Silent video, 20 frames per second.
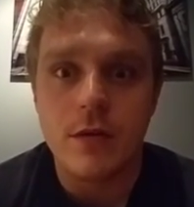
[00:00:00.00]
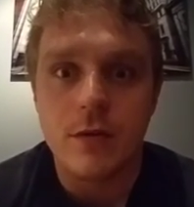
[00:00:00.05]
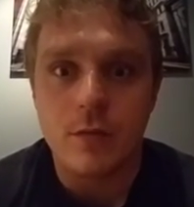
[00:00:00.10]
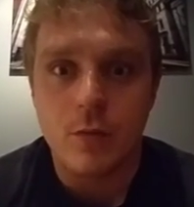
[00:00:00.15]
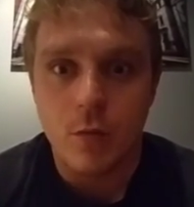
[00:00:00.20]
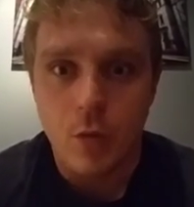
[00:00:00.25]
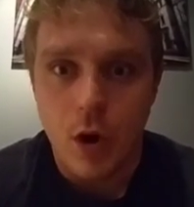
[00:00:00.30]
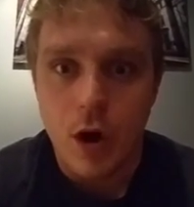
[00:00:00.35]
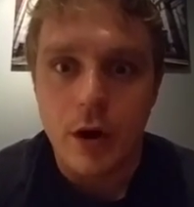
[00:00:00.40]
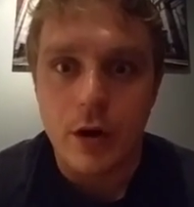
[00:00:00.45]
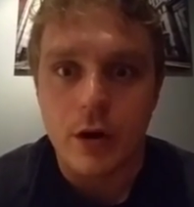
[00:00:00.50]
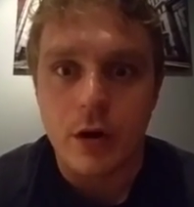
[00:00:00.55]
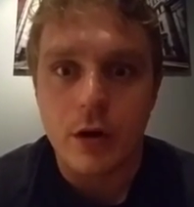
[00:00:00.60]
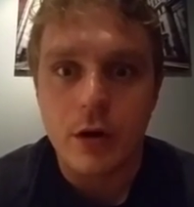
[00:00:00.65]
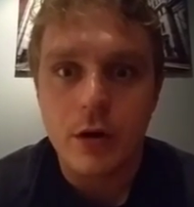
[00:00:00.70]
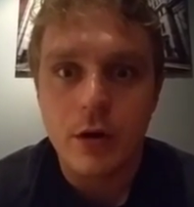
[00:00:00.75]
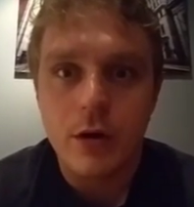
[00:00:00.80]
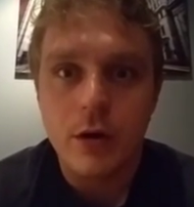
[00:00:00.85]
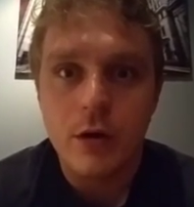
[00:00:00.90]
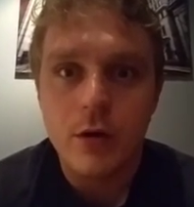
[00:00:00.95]

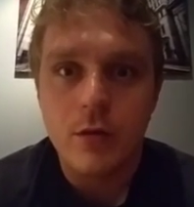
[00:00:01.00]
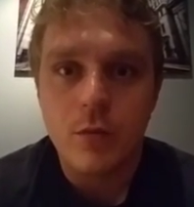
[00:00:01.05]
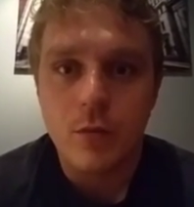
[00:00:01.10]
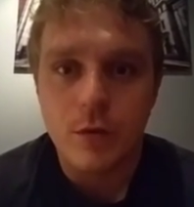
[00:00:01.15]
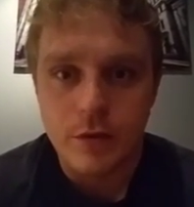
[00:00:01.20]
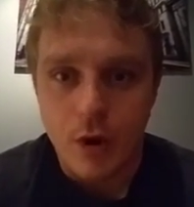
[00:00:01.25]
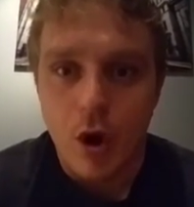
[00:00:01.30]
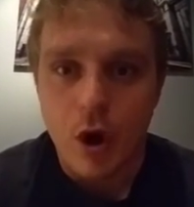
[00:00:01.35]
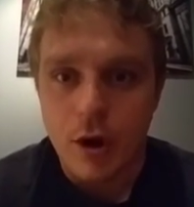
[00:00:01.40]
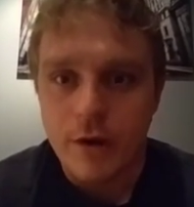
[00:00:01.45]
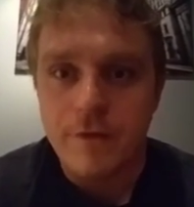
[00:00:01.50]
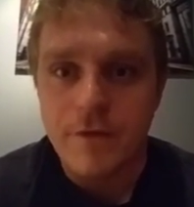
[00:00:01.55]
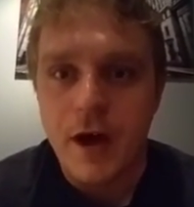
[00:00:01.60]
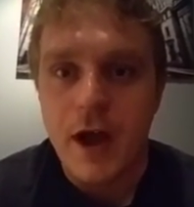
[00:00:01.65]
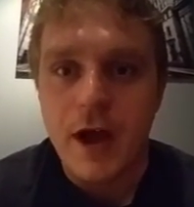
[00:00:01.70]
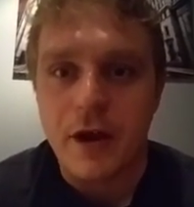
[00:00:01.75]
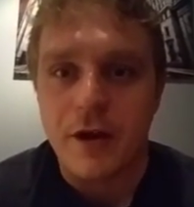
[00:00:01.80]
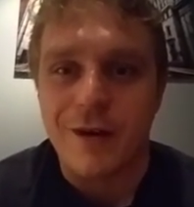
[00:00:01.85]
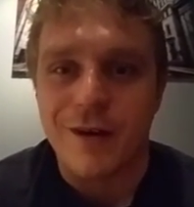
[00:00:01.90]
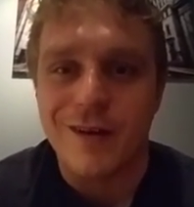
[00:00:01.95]
water was on
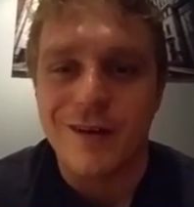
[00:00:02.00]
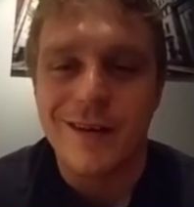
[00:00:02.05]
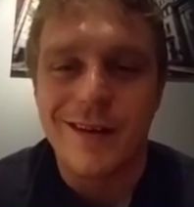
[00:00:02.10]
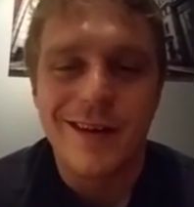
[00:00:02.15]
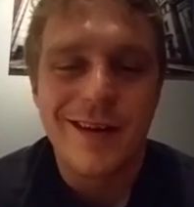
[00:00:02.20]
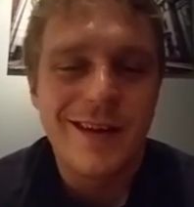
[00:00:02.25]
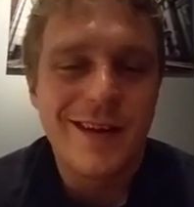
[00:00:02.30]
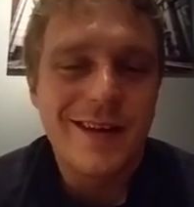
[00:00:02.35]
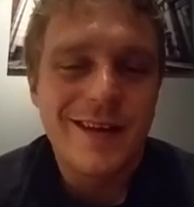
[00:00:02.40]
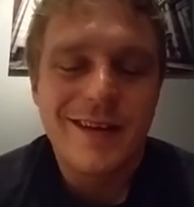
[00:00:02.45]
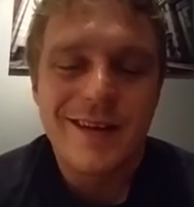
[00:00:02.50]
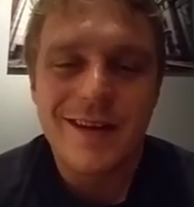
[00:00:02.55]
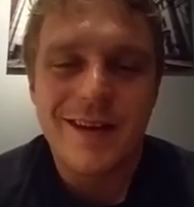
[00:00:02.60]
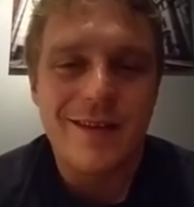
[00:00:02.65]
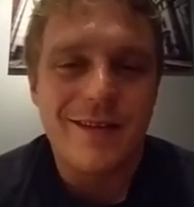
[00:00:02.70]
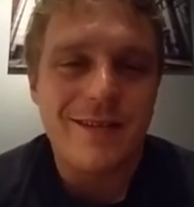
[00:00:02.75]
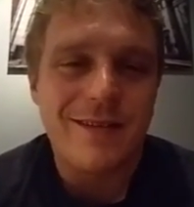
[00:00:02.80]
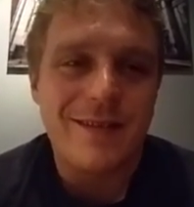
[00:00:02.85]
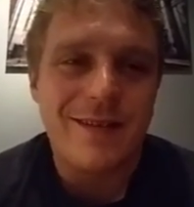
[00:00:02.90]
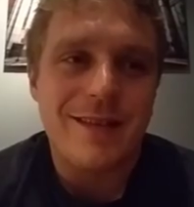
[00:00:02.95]
fire.
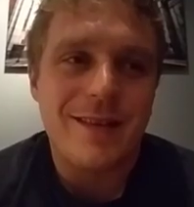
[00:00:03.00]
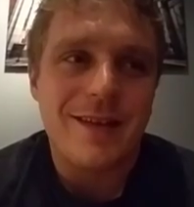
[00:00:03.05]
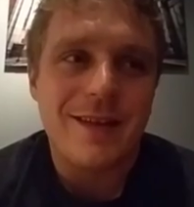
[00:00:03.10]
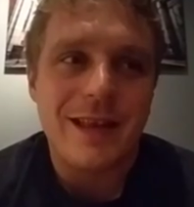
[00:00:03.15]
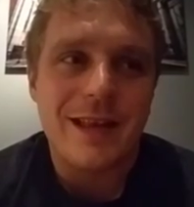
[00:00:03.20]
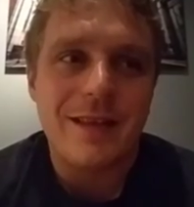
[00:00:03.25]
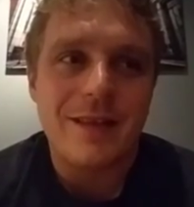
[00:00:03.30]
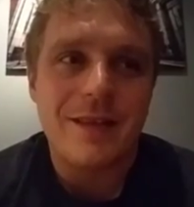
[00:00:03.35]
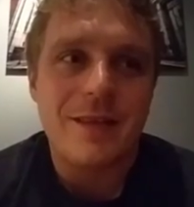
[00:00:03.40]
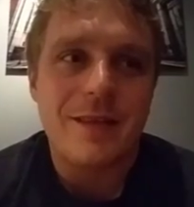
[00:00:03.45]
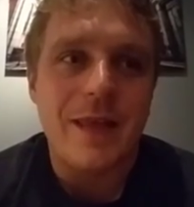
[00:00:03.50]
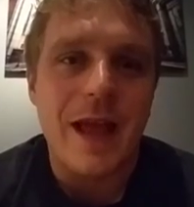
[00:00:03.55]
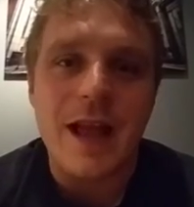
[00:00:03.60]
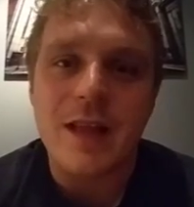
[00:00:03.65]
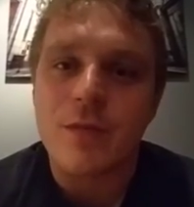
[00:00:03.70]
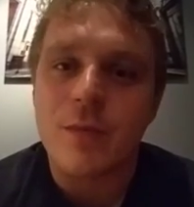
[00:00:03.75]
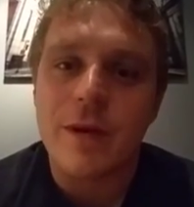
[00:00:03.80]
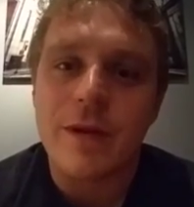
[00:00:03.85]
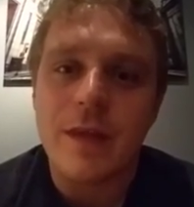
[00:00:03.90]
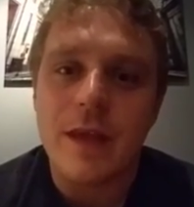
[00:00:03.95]
And
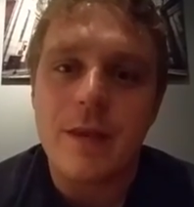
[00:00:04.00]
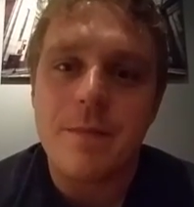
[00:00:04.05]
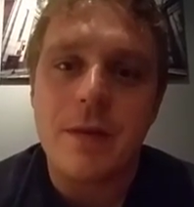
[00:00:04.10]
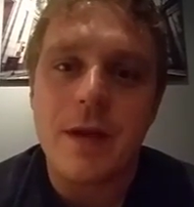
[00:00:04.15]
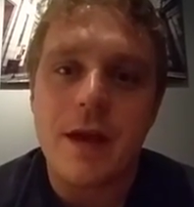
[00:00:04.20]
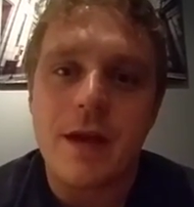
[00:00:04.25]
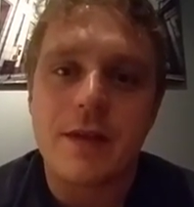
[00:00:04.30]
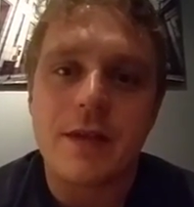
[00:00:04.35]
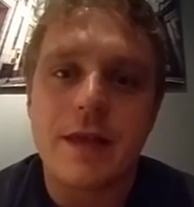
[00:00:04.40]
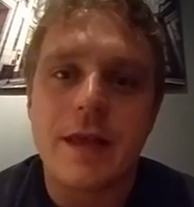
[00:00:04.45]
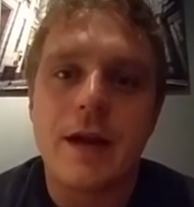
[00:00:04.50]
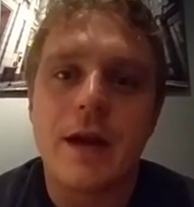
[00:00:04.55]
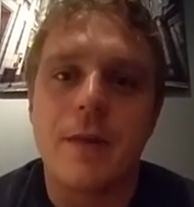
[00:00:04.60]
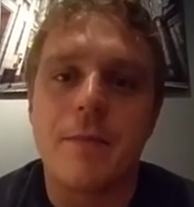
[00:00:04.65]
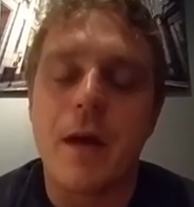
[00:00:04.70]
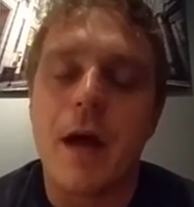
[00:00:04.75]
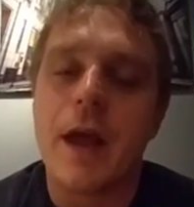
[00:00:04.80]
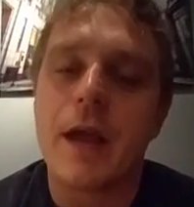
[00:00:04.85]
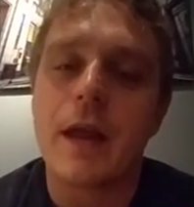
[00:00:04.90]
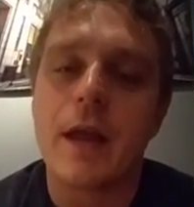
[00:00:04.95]
that's why the EPA is set
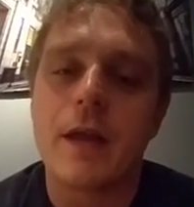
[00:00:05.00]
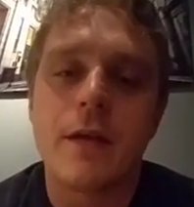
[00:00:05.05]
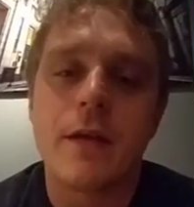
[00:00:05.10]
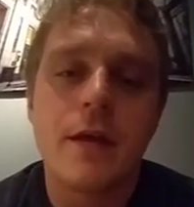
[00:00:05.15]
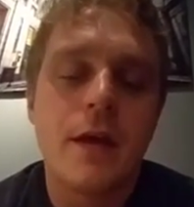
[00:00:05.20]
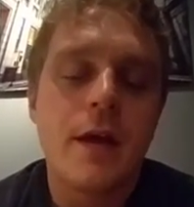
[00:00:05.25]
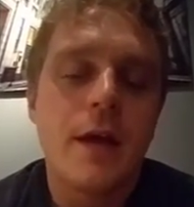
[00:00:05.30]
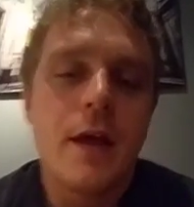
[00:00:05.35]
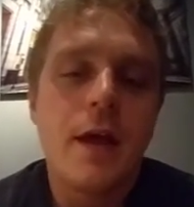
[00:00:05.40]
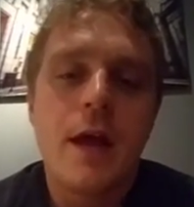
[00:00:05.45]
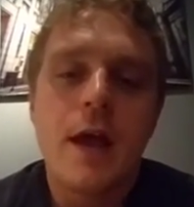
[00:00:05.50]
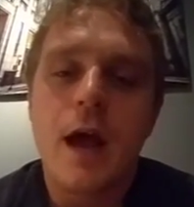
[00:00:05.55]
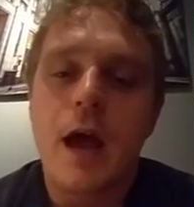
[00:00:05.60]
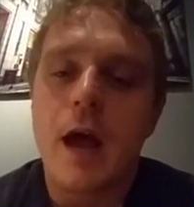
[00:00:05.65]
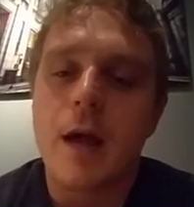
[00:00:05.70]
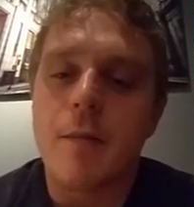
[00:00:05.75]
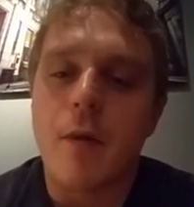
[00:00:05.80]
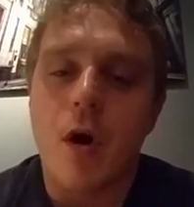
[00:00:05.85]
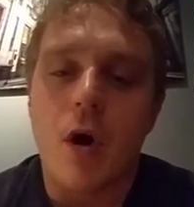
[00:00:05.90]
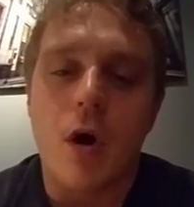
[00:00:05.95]
up.
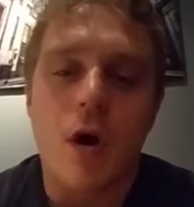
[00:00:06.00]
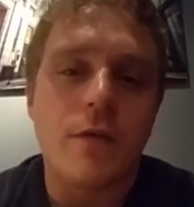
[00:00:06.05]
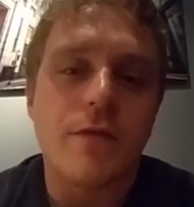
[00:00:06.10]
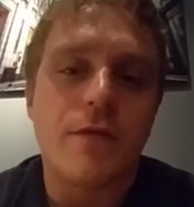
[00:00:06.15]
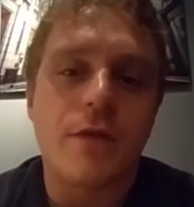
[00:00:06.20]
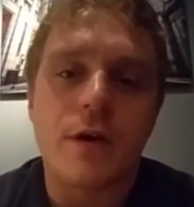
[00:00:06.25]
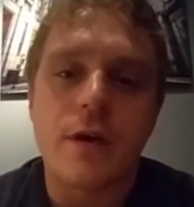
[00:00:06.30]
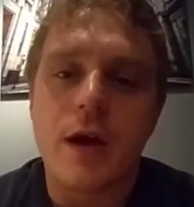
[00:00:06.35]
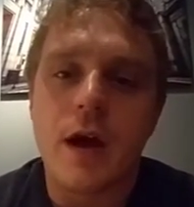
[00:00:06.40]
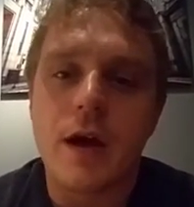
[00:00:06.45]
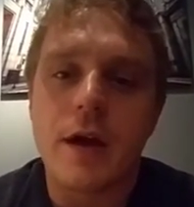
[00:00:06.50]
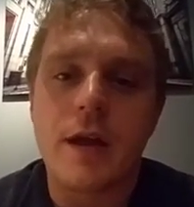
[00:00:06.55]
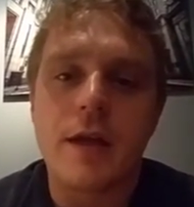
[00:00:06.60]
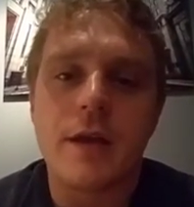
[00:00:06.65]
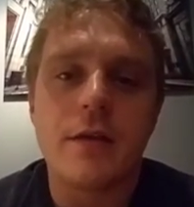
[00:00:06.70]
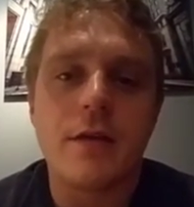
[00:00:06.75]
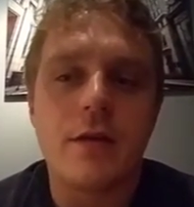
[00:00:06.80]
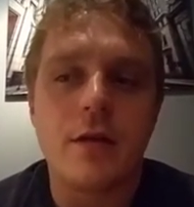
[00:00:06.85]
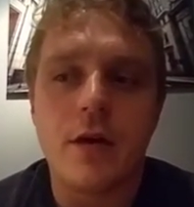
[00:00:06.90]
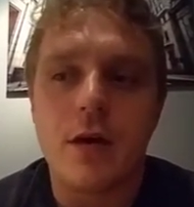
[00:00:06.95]
I'm all for
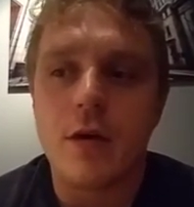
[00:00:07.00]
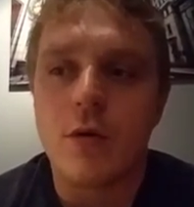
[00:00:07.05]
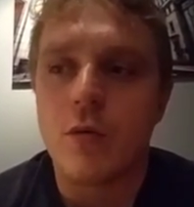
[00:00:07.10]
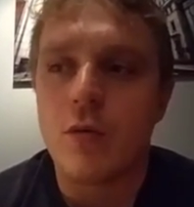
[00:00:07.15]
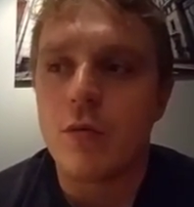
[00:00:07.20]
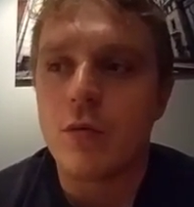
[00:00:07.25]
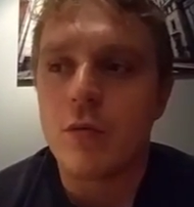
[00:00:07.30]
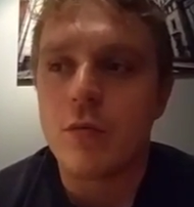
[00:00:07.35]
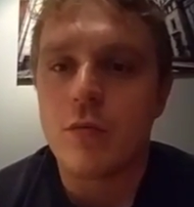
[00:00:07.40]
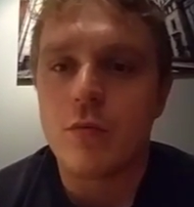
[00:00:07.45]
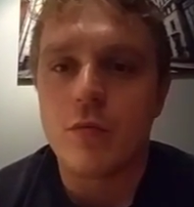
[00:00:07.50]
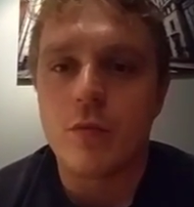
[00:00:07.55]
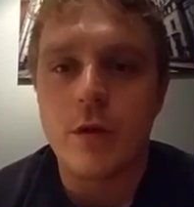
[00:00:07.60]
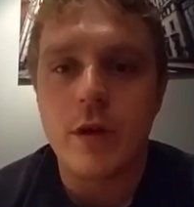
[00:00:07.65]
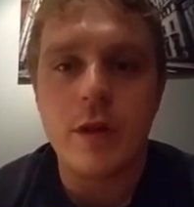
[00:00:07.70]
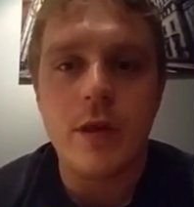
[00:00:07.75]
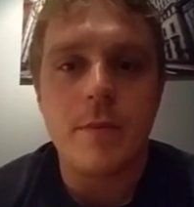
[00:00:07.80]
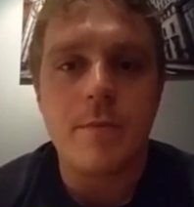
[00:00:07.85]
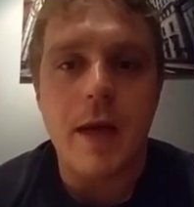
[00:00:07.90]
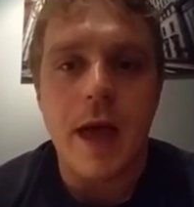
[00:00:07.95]
cutting,
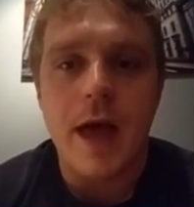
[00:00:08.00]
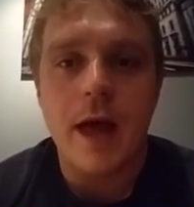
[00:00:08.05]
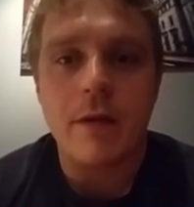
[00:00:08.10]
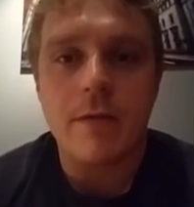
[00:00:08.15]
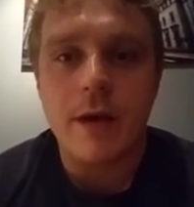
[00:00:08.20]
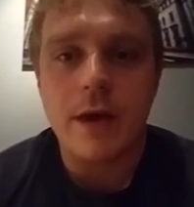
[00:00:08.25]
really bad